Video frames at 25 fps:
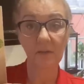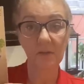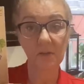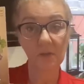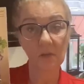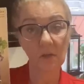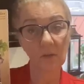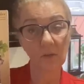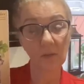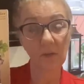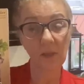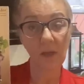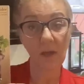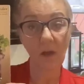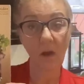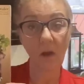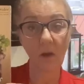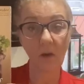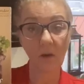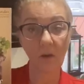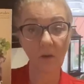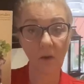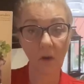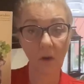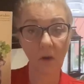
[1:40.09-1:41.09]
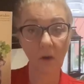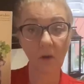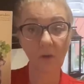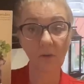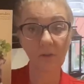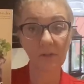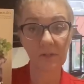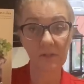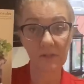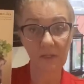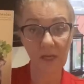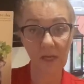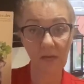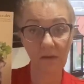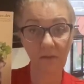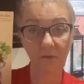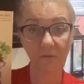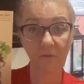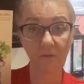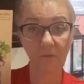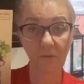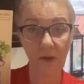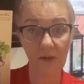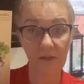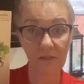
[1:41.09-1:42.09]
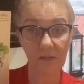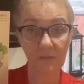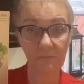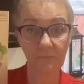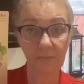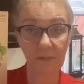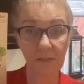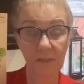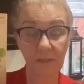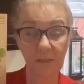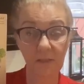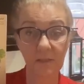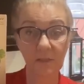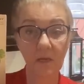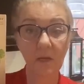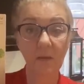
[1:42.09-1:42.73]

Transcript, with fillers: So they are all safe recipes